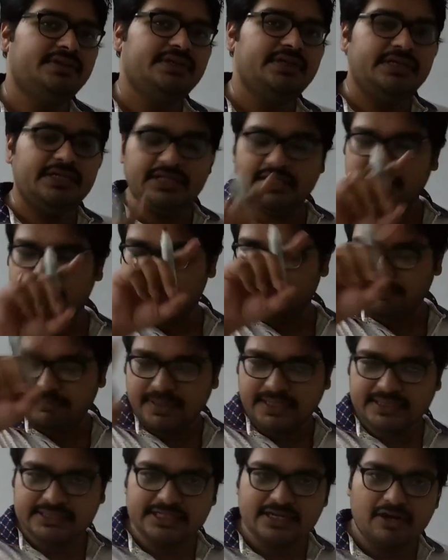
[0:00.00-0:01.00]
It
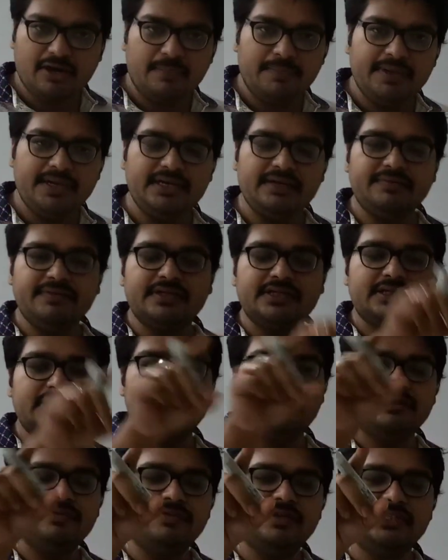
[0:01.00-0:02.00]
makes a complete
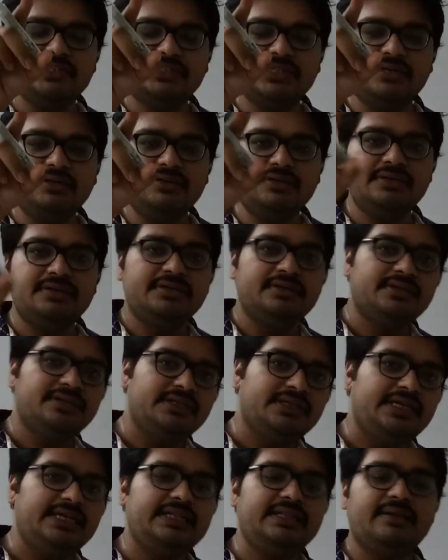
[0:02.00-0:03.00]
revolution
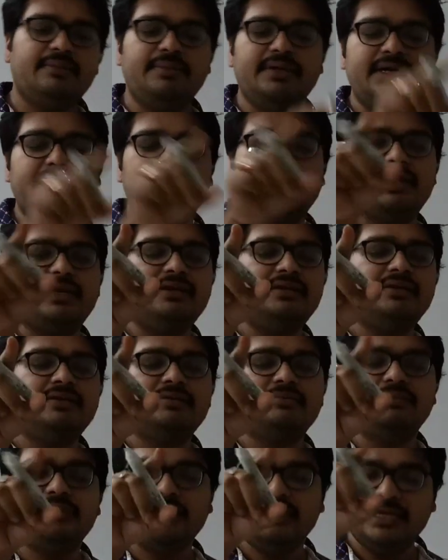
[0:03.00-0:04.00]
in the minute hand.
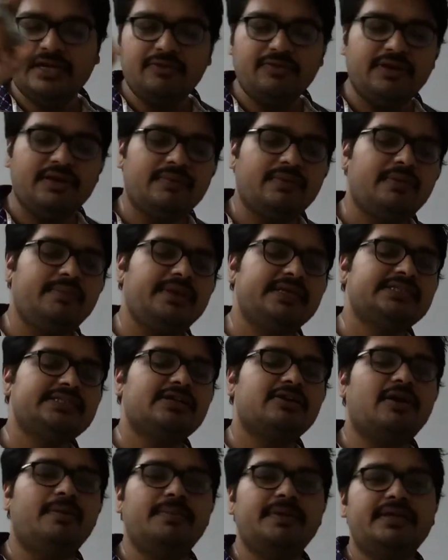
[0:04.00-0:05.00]
Minute hand whenever makes a
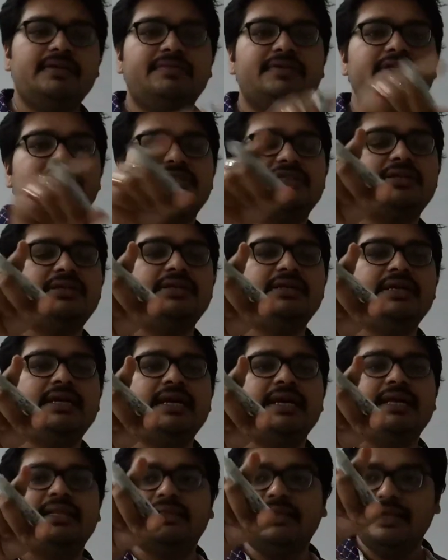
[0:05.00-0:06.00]
complete revolution,
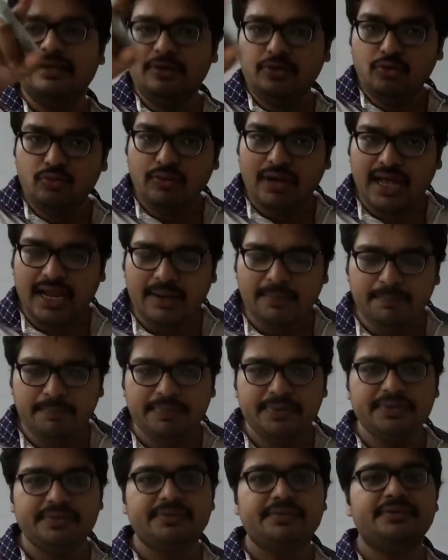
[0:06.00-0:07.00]
then 12
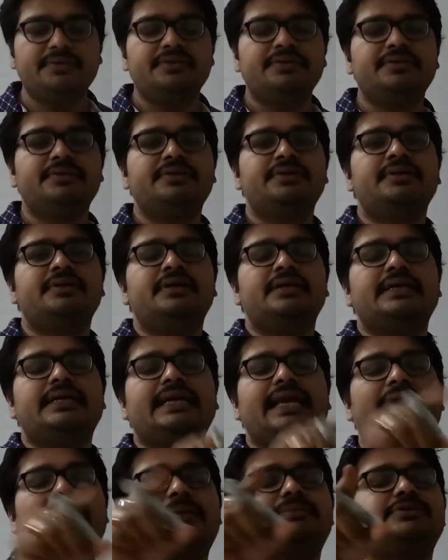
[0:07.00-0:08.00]

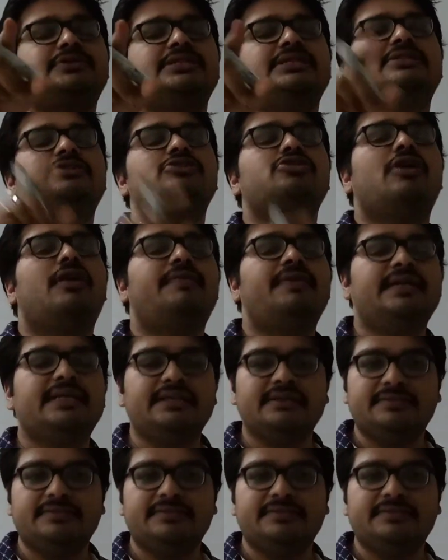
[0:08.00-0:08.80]
gaps is covered.